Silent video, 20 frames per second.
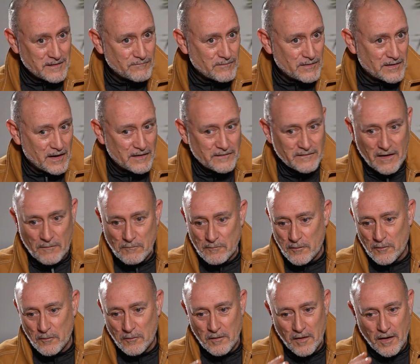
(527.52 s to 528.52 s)
give you an
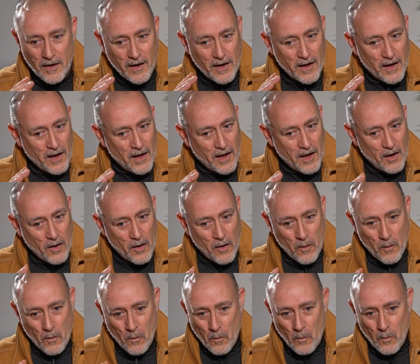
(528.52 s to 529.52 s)
example.
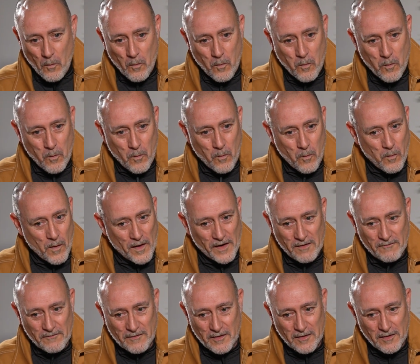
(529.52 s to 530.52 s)

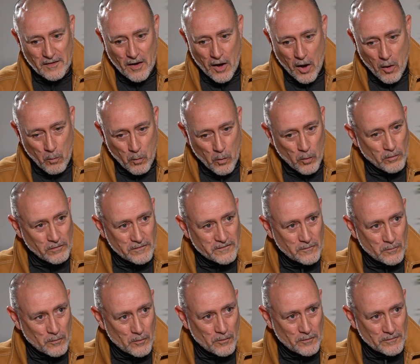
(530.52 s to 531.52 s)
Whenever I walk
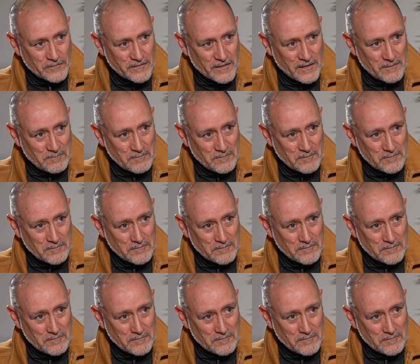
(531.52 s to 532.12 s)
towards him,